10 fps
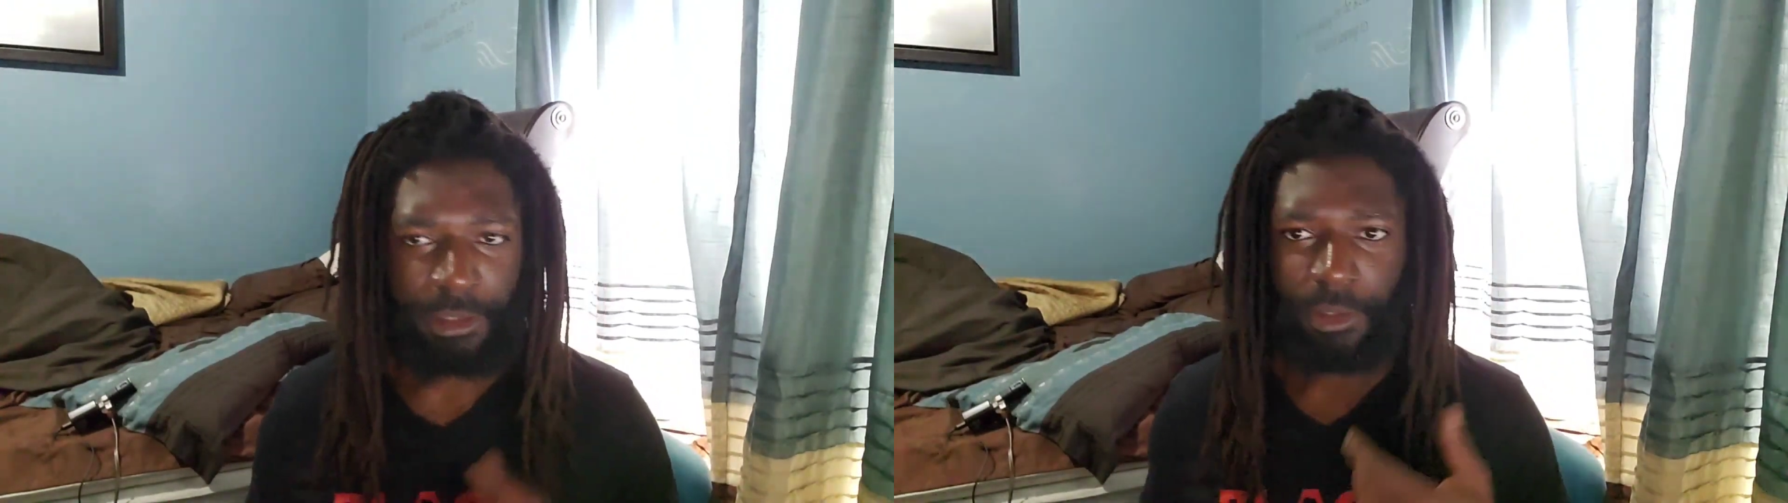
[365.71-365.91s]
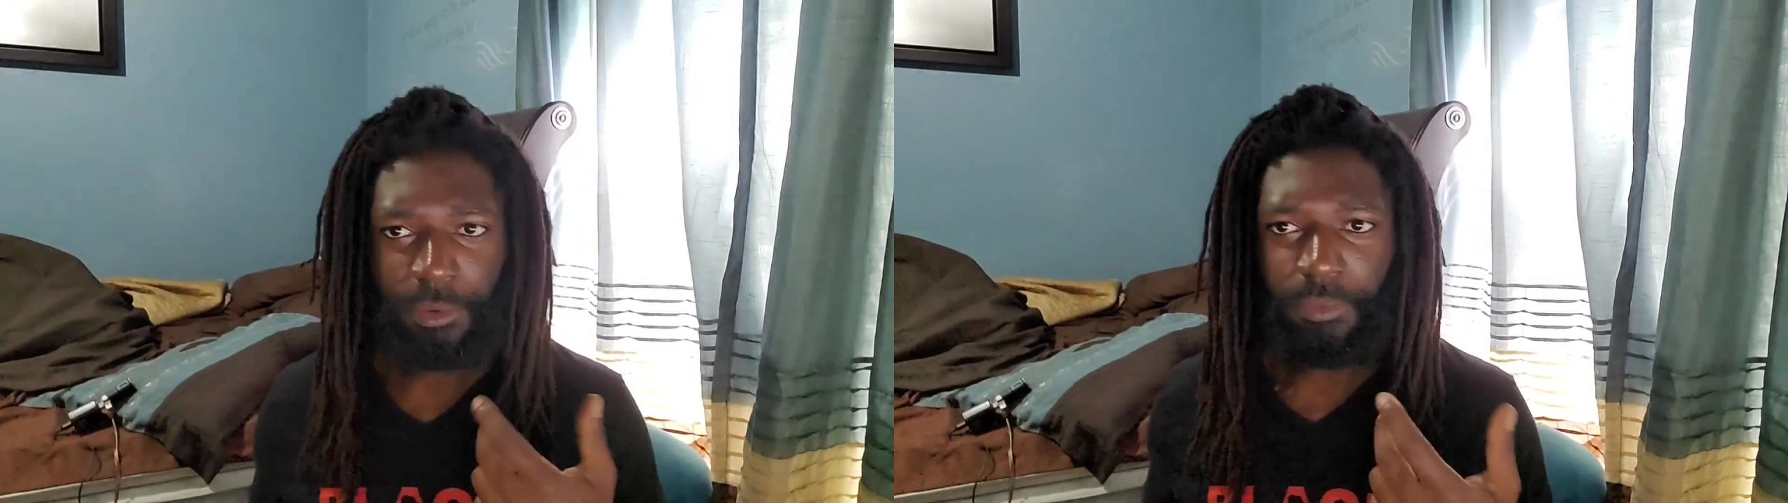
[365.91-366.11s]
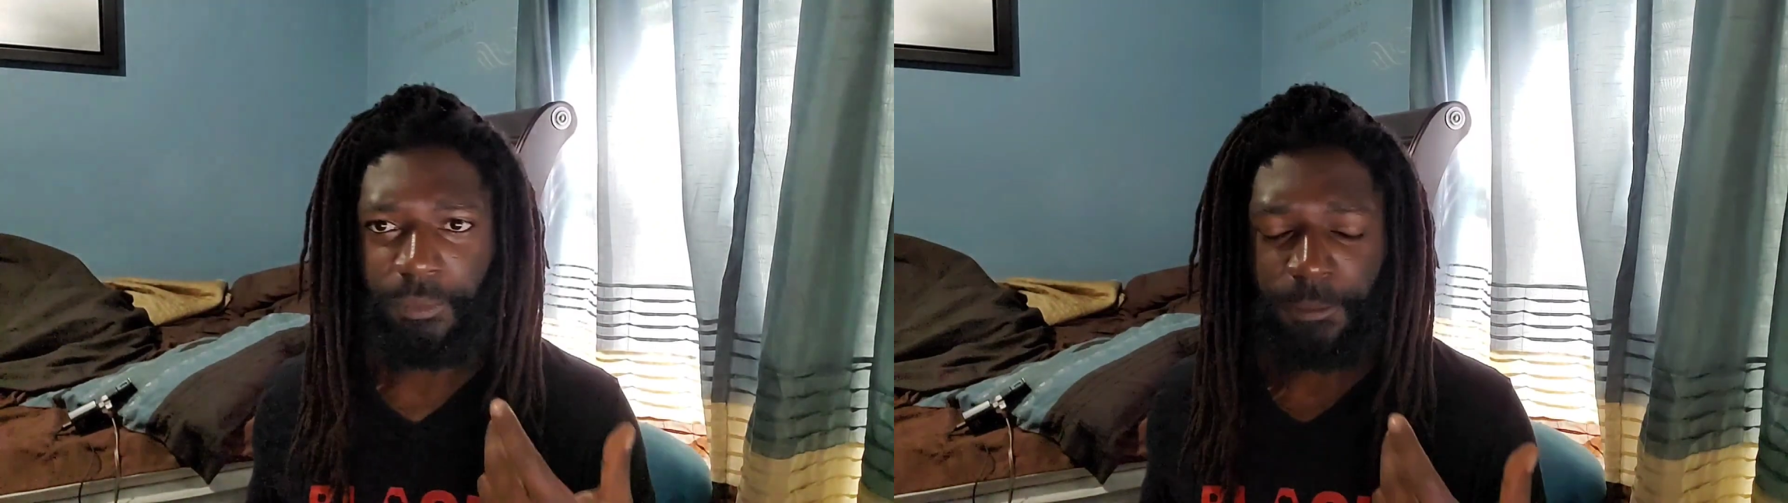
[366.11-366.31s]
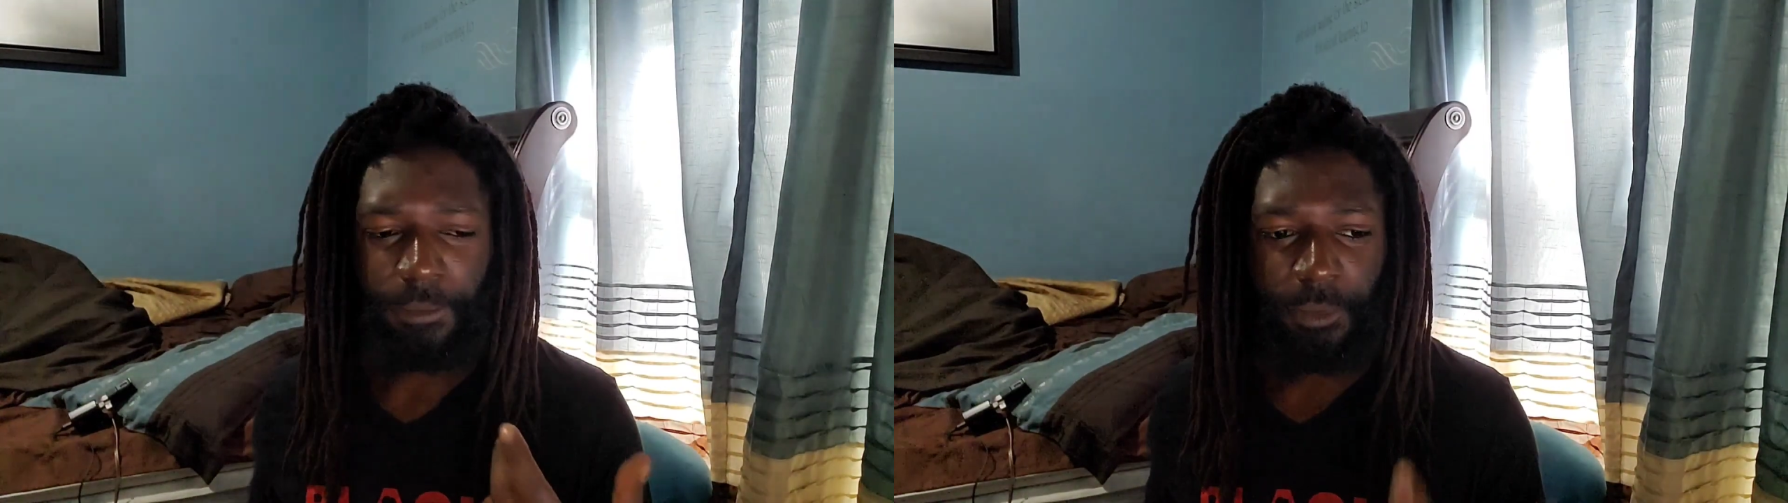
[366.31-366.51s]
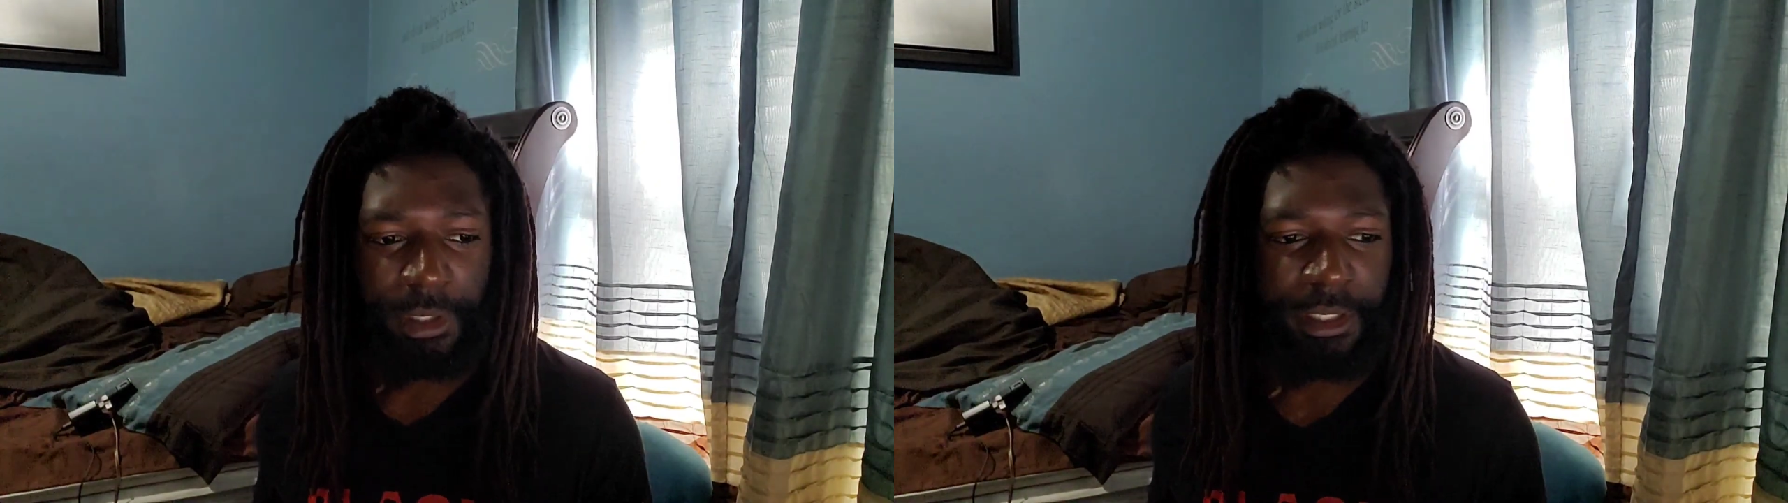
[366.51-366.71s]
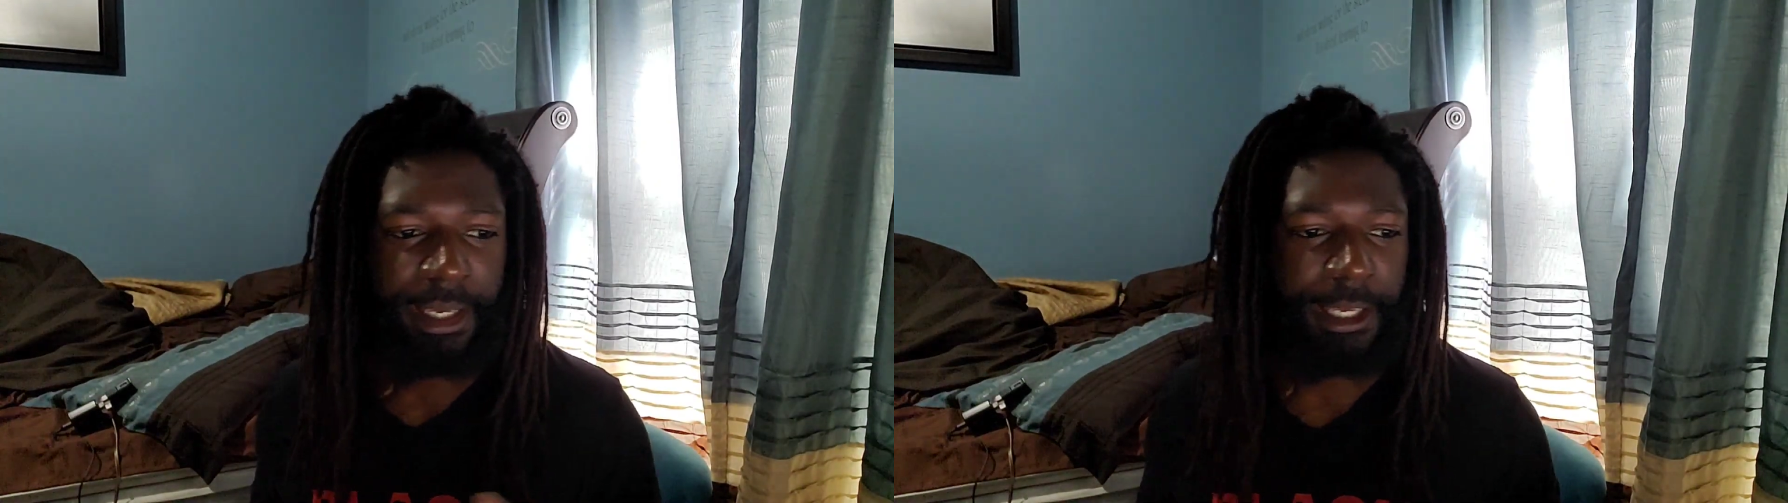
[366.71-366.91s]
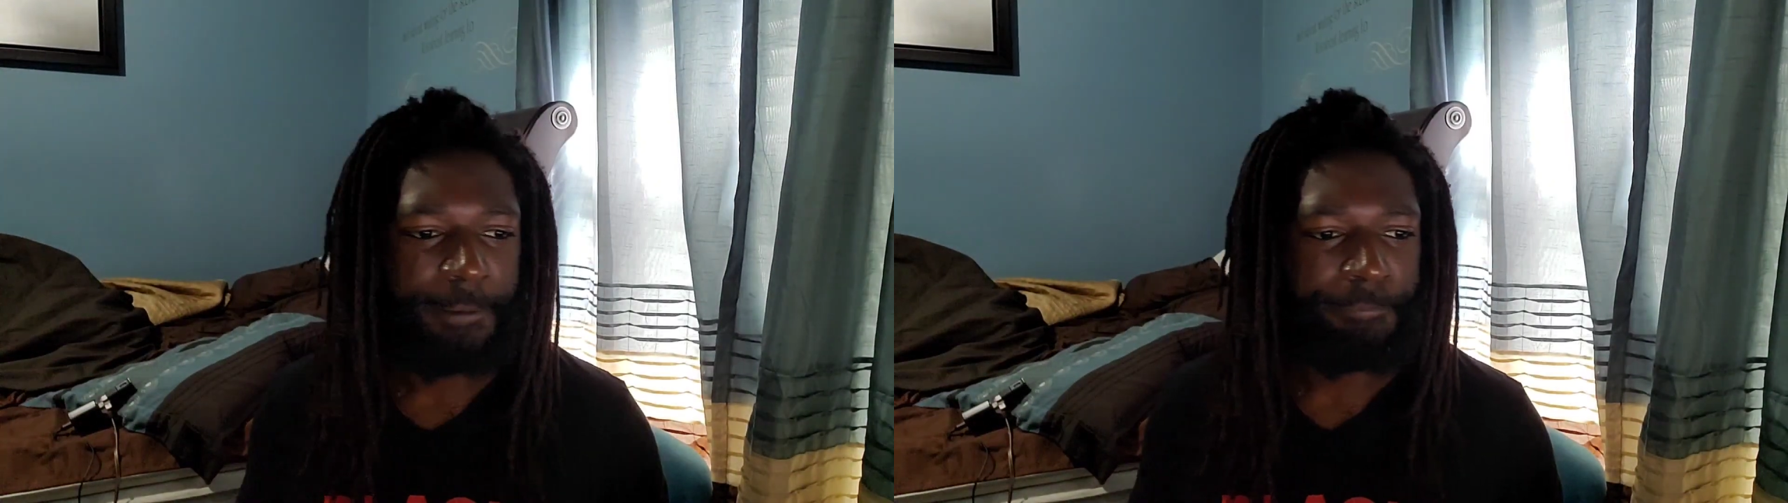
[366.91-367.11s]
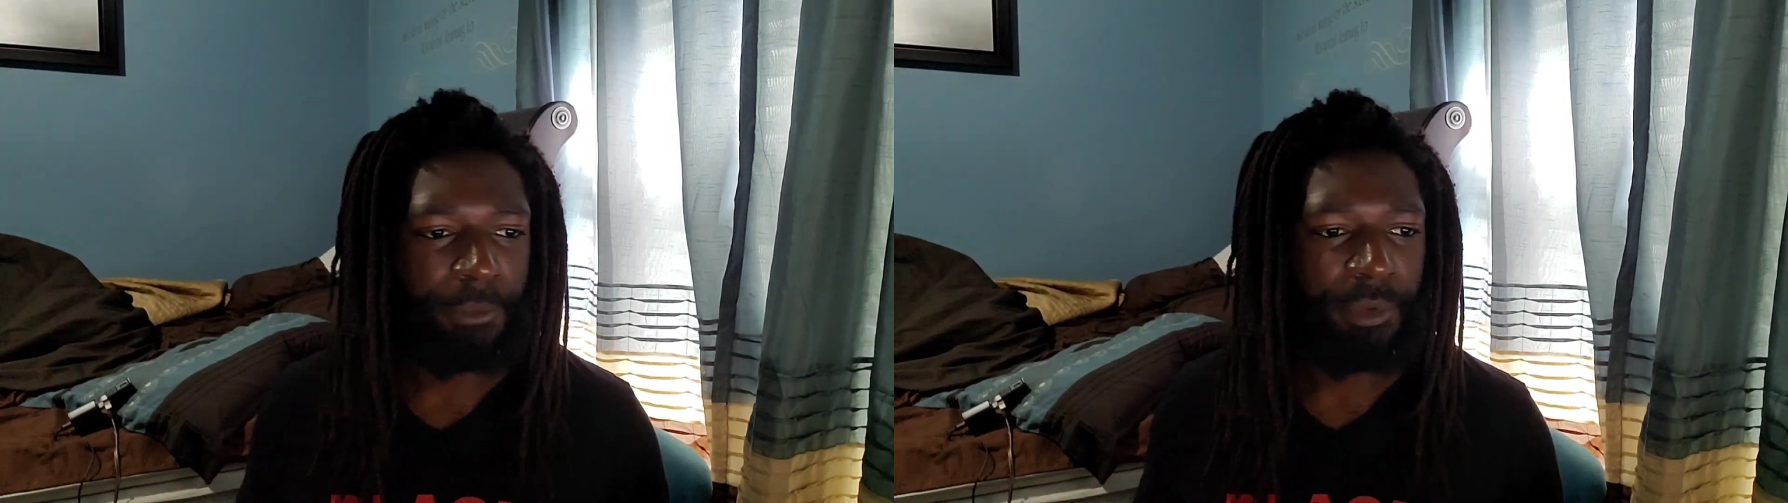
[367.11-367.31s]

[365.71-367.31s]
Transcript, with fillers: So one day,